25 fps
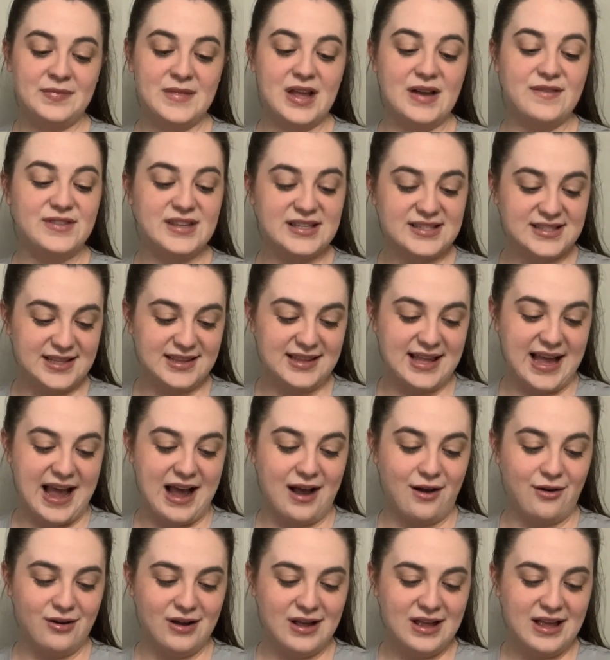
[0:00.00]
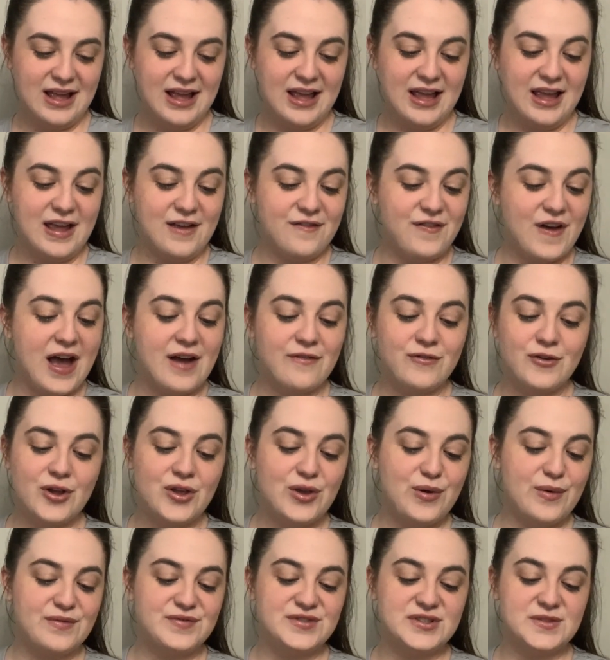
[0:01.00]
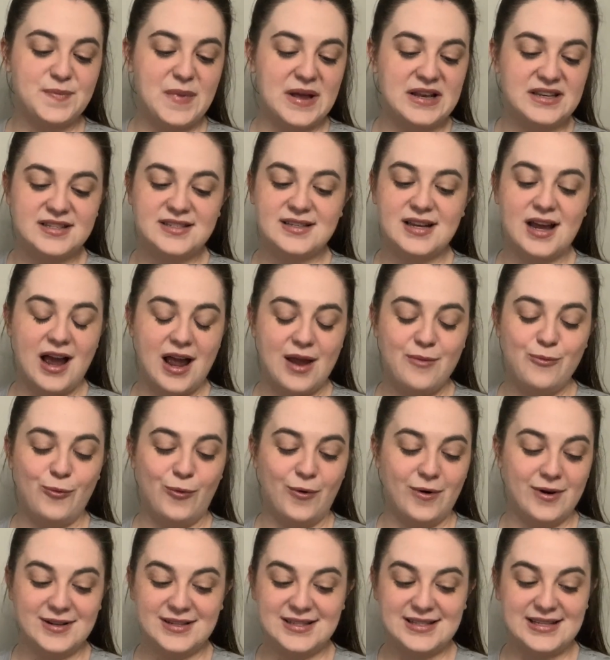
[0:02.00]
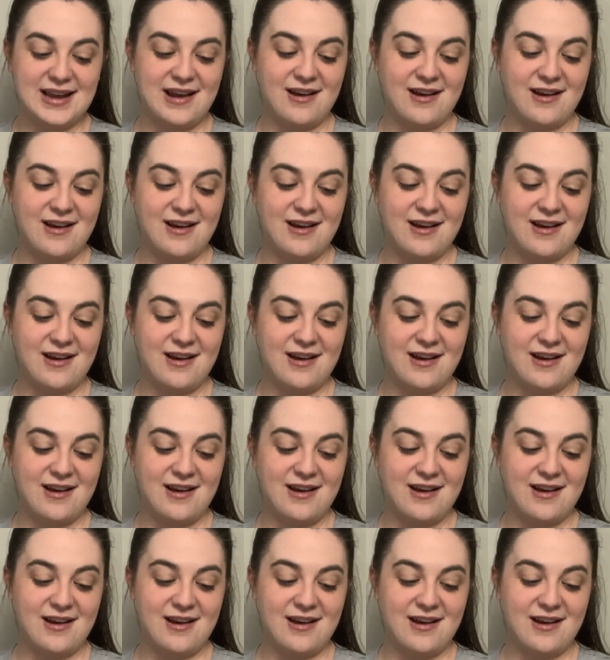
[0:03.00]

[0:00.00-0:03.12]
Of this allow, if ever you have spent time worse